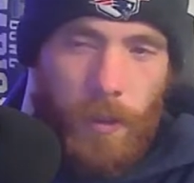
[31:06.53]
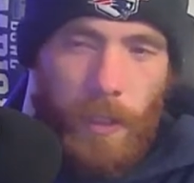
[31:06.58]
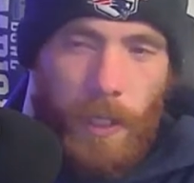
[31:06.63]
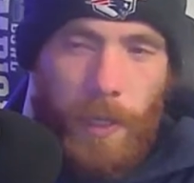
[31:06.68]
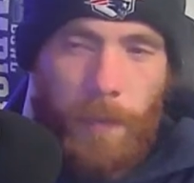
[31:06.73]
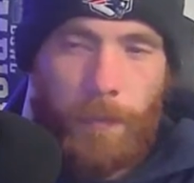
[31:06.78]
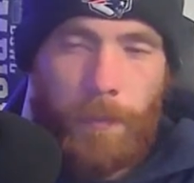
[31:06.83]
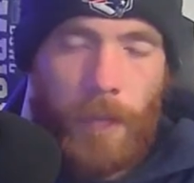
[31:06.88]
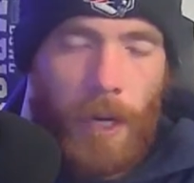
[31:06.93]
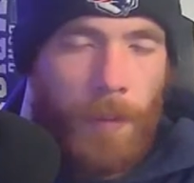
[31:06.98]

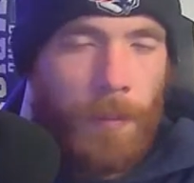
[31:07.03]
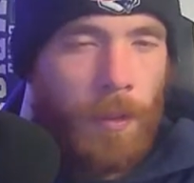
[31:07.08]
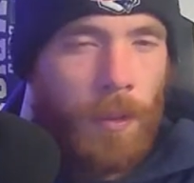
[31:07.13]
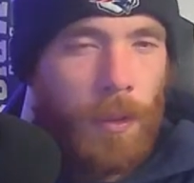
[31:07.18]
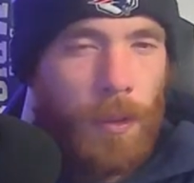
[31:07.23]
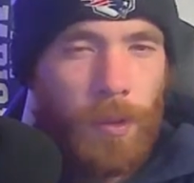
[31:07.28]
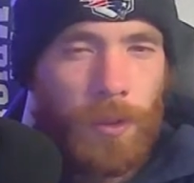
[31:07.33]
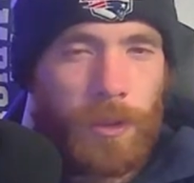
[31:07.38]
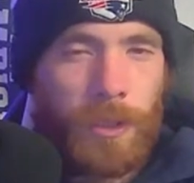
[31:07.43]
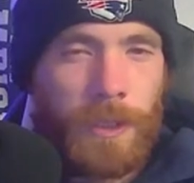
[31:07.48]
I'm a
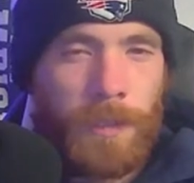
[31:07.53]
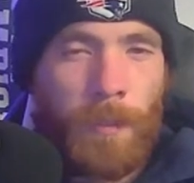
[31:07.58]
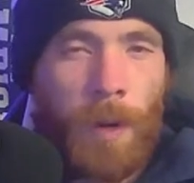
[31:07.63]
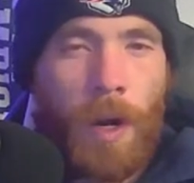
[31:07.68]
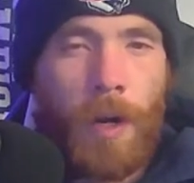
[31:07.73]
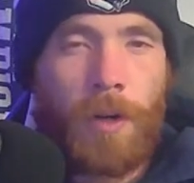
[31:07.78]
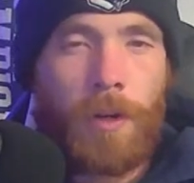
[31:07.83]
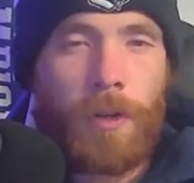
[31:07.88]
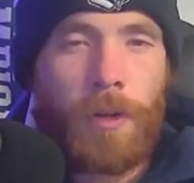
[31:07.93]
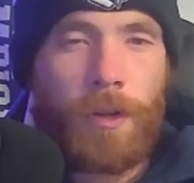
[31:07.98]
little
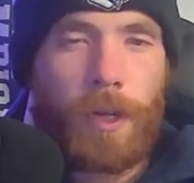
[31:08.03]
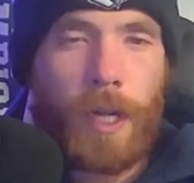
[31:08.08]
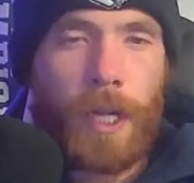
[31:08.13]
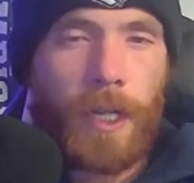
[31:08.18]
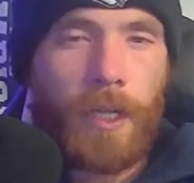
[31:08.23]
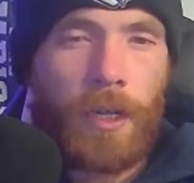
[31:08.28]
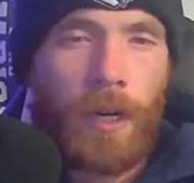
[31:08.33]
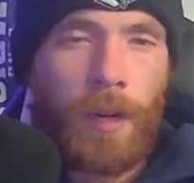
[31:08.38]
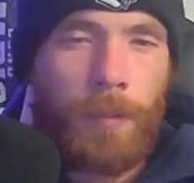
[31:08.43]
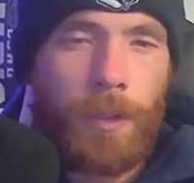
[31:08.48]
smarter than
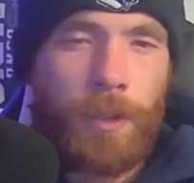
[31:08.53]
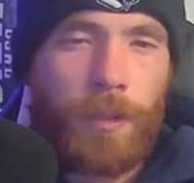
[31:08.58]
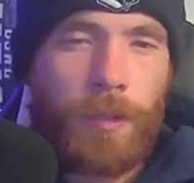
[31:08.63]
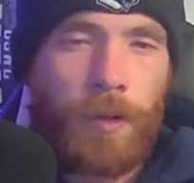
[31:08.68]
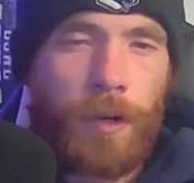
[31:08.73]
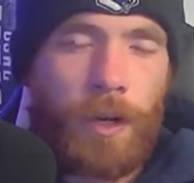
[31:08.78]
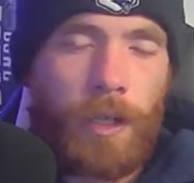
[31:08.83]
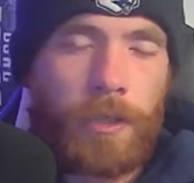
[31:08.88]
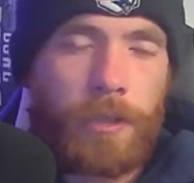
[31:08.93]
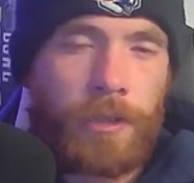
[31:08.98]
I come
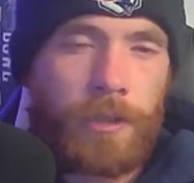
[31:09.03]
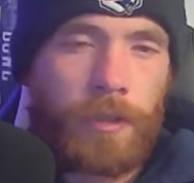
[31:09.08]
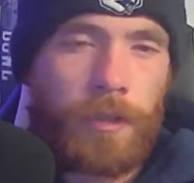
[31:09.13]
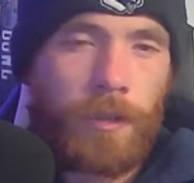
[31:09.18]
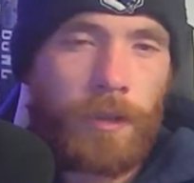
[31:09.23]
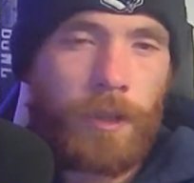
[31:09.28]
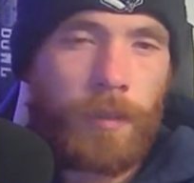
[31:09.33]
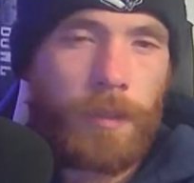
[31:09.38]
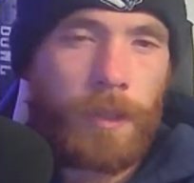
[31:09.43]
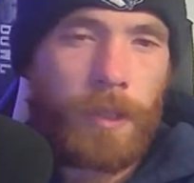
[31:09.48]
across. You
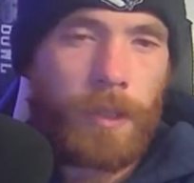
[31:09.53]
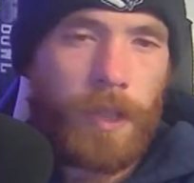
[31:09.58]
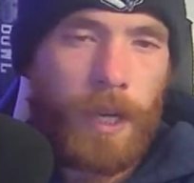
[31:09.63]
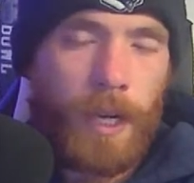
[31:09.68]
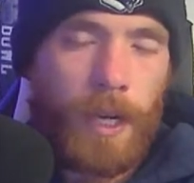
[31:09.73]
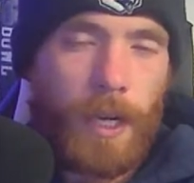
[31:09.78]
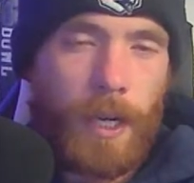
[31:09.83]
know what I mean?